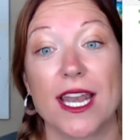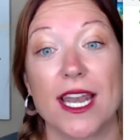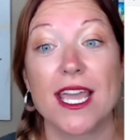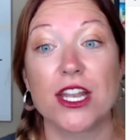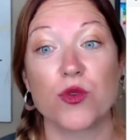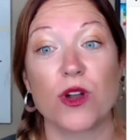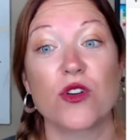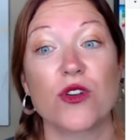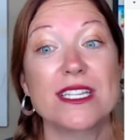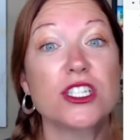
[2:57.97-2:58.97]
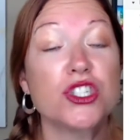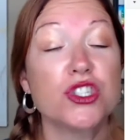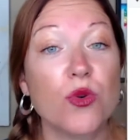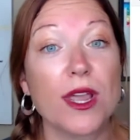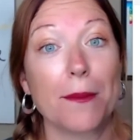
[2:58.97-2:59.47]
and you are going to
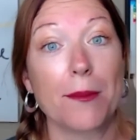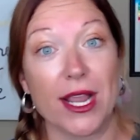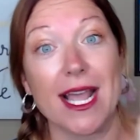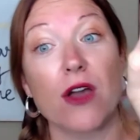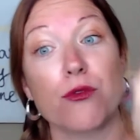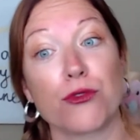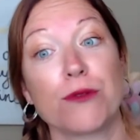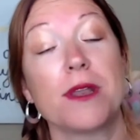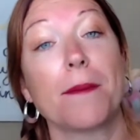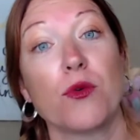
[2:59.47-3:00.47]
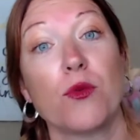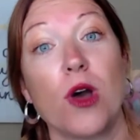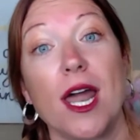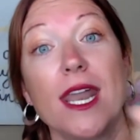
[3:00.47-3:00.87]
join breakout room number 1.